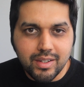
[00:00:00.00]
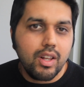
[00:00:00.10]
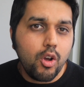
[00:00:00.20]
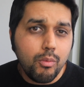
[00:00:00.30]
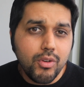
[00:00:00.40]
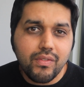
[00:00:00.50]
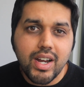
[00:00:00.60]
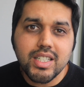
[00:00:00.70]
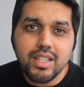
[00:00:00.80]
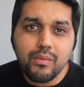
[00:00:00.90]
Well, I hope you
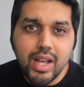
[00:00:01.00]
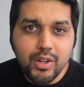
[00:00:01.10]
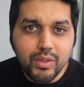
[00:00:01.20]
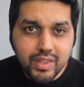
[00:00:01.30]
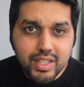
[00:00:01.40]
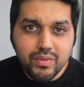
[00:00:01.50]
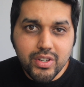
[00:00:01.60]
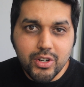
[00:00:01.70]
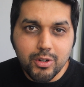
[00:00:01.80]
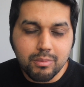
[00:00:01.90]
find some value in this
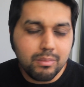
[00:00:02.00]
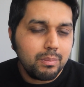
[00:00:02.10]
video.